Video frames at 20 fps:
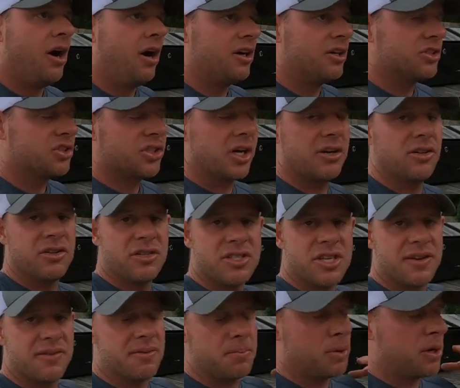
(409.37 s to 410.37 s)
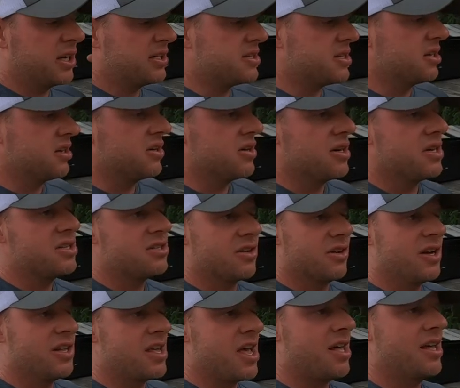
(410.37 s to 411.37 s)
on a trailer to see if the price increased
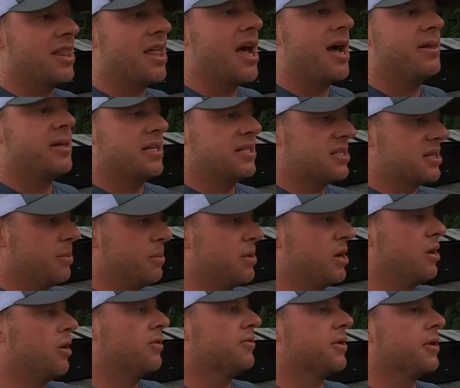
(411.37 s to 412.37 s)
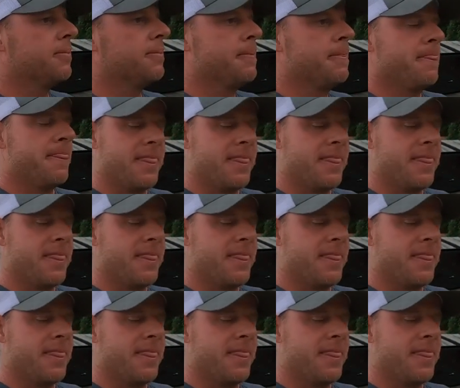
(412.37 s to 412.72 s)
or anything like that, they sent me over.